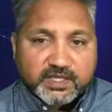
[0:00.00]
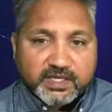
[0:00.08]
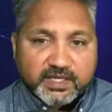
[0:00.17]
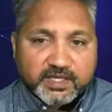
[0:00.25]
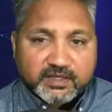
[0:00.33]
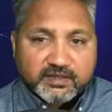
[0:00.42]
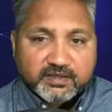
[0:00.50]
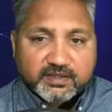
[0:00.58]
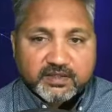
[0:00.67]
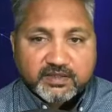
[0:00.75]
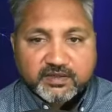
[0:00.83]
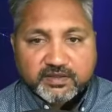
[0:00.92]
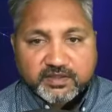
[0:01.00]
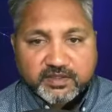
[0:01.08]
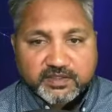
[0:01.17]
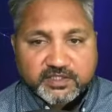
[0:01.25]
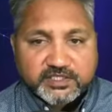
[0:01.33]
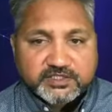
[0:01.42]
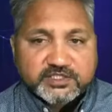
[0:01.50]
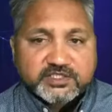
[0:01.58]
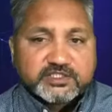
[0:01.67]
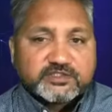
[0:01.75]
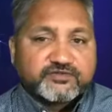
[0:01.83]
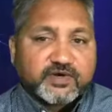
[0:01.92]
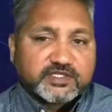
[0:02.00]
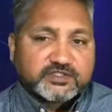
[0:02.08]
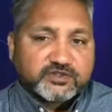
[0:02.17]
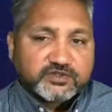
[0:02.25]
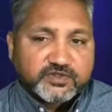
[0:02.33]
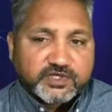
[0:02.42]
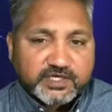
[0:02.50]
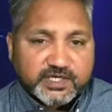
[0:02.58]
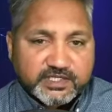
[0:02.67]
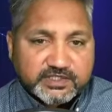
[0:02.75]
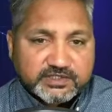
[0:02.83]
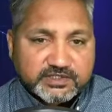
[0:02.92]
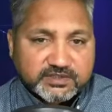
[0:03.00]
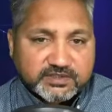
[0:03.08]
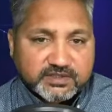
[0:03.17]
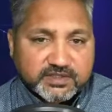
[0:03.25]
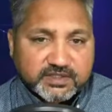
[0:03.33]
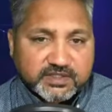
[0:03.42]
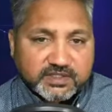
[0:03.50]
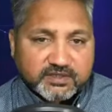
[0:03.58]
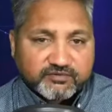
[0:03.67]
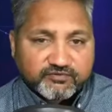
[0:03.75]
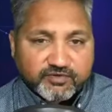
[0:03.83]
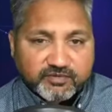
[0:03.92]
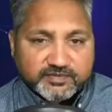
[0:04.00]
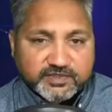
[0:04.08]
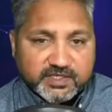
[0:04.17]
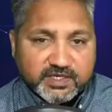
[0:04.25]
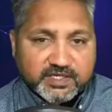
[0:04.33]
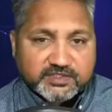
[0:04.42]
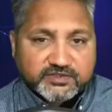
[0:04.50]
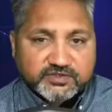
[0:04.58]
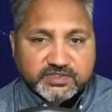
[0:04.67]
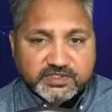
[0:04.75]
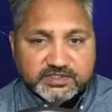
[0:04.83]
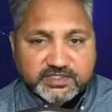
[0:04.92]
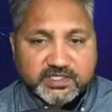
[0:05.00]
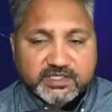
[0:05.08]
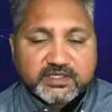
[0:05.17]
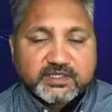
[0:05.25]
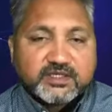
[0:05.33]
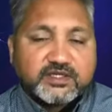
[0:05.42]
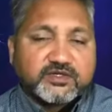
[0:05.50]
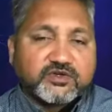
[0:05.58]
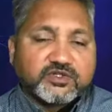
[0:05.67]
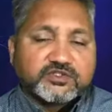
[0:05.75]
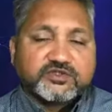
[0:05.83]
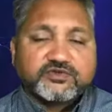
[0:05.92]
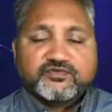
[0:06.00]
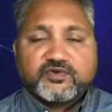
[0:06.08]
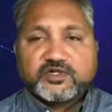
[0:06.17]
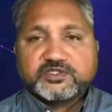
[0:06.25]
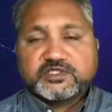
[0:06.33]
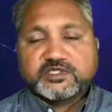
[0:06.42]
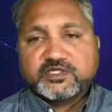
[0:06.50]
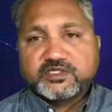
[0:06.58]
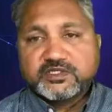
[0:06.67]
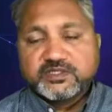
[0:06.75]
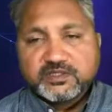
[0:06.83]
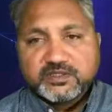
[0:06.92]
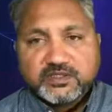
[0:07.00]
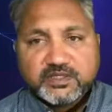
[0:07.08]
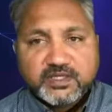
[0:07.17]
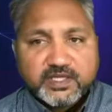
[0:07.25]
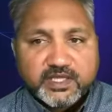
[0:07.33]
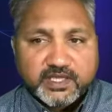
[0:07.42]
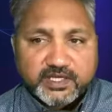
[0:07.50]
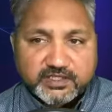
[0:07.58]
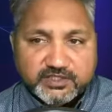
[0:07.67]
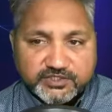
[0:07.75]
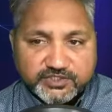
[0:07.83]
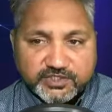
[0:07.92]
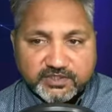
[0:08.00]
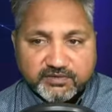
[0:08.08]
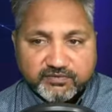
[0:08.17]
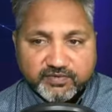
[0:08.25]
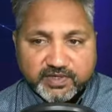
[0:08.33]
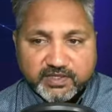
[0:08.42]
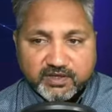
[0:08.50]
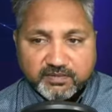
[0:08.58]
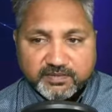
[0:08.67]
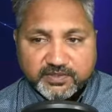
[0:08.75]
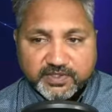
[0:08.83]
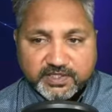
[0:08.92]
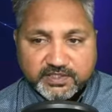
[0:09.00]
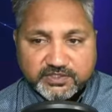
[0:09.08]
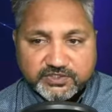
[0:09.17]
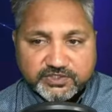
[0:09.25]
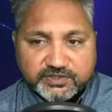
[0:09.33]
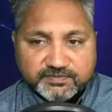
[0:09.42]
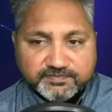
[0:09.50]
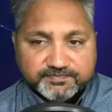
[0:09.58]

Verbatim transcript: And uh, the Yezidis fast on three days from sunrise to sunset. It also falls under the Ekadashi, very common Ekadashi.